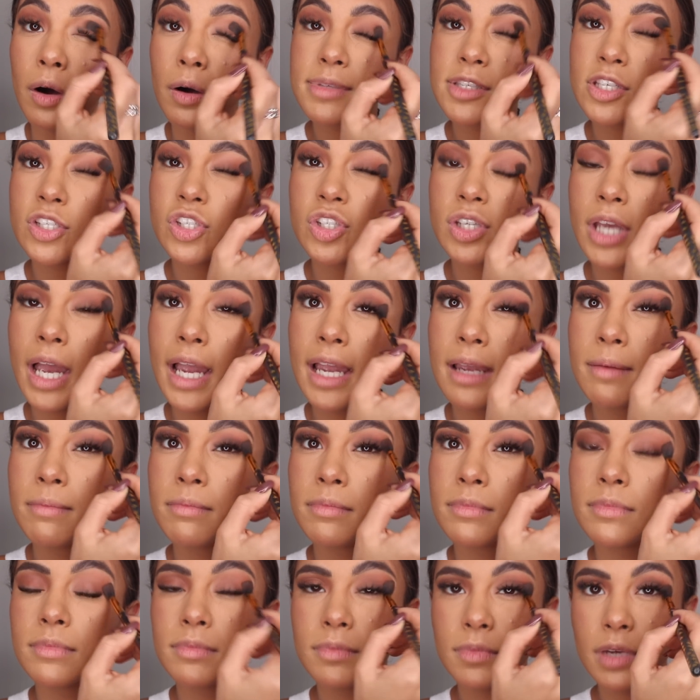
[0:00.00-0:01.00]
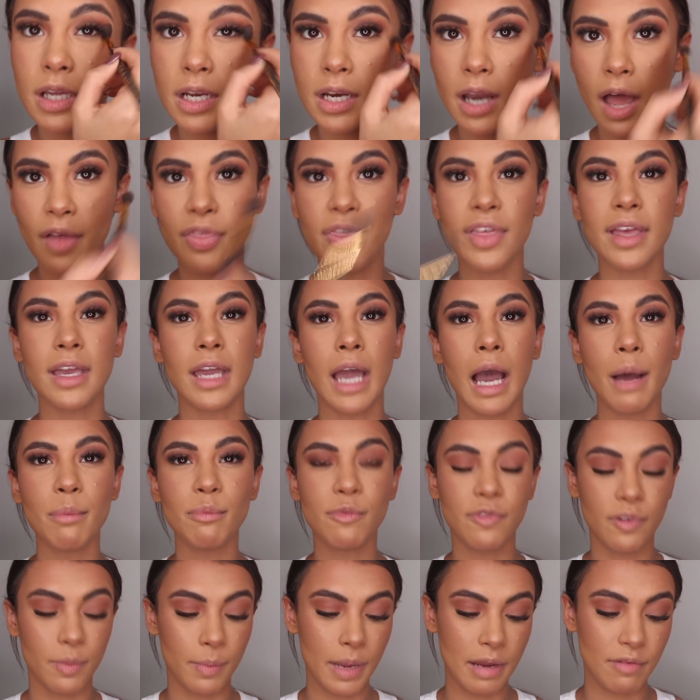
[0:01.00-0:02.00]
It's a shame nothing come
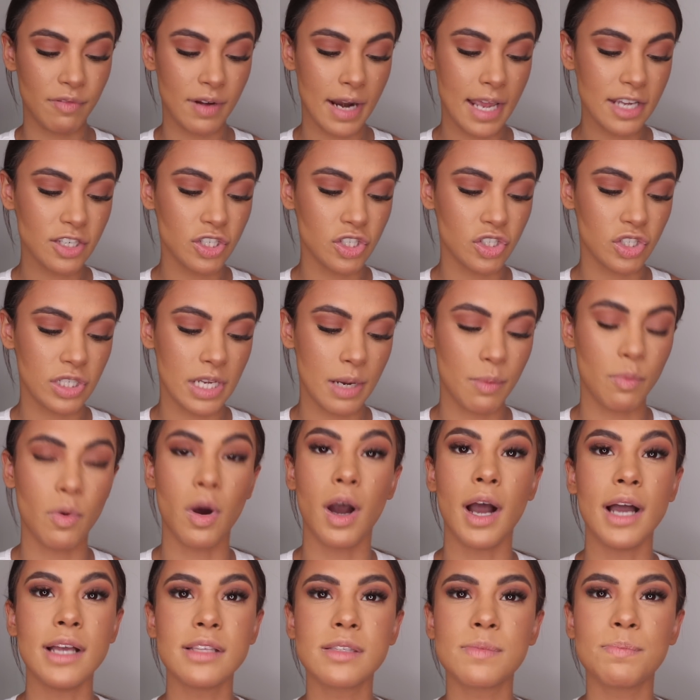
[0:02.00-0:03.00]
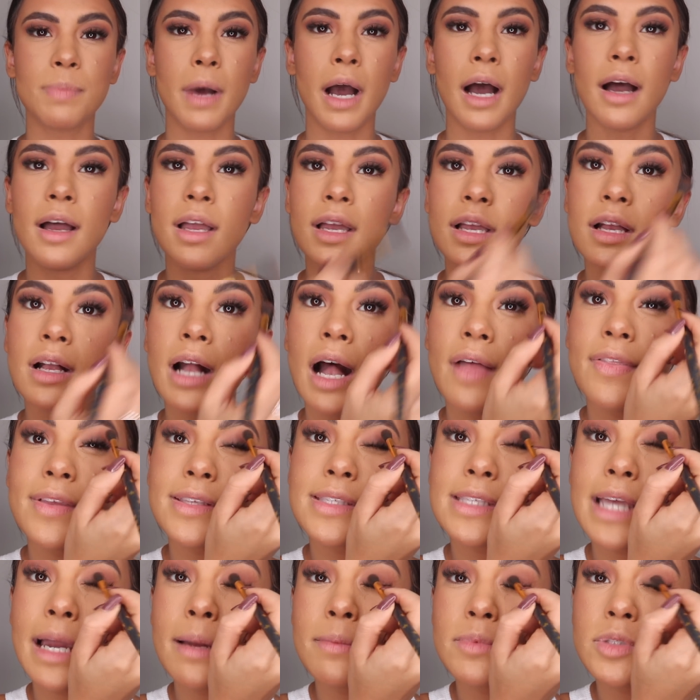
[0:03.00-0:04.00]
from it relationship-wise, but at the
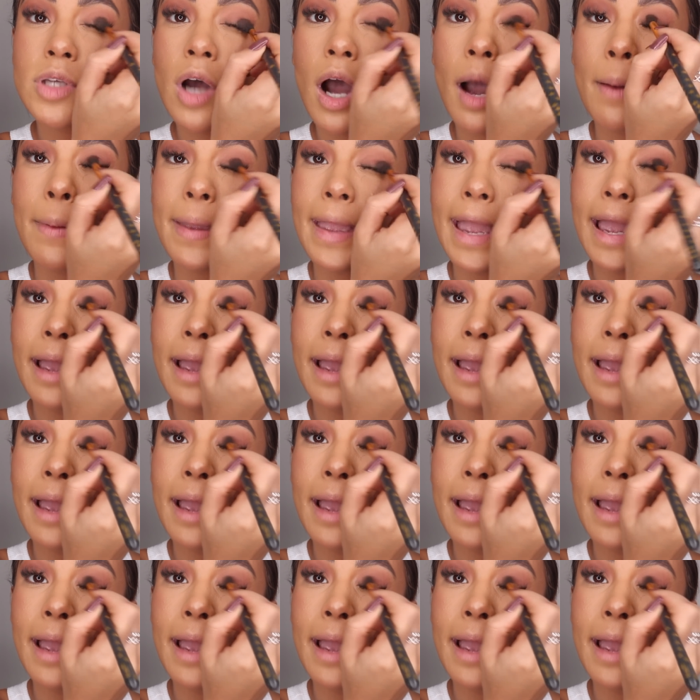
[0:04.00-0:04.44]
same time,